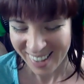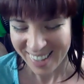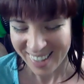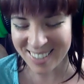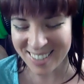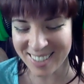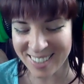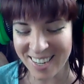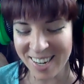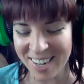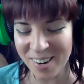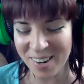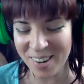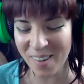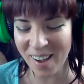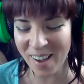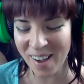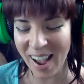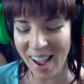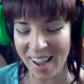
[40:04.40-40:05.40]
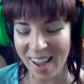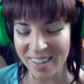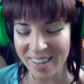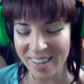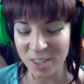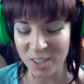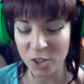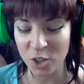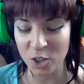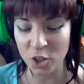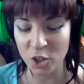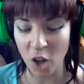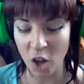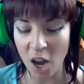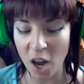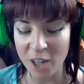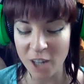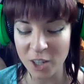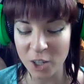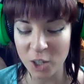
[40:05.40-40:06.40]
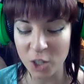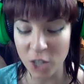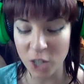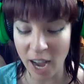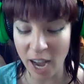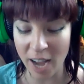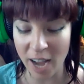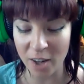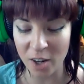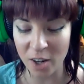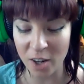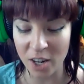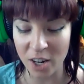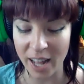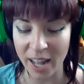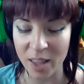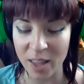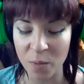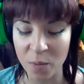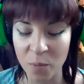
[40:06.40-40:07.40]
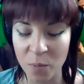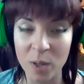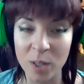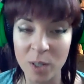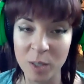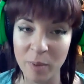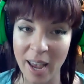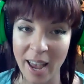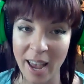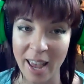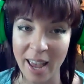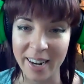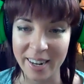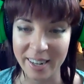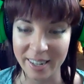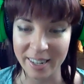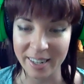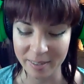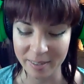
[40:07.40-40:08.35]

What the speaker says: Zeno had his jaws shattered and then was beheaded.